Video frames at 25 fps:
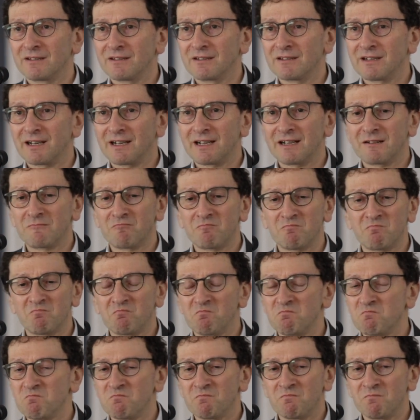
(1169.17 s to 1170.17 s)

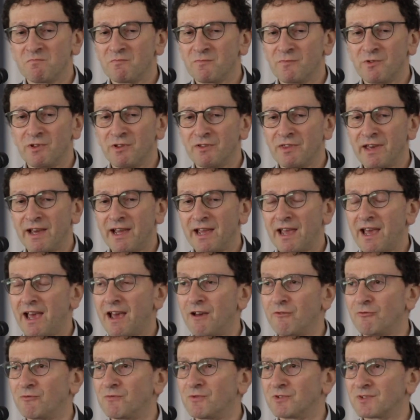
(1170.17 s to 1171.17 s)
They
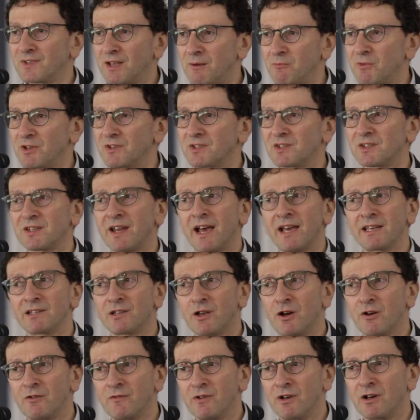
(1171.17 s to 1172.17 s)
have someone stays
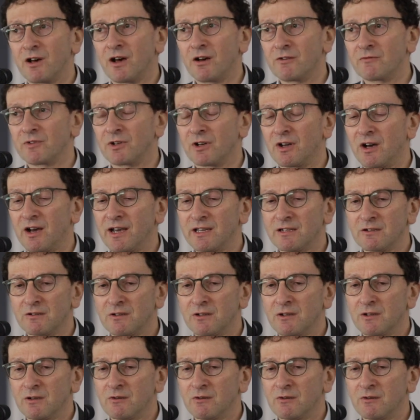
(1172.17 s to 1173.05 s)
overnight.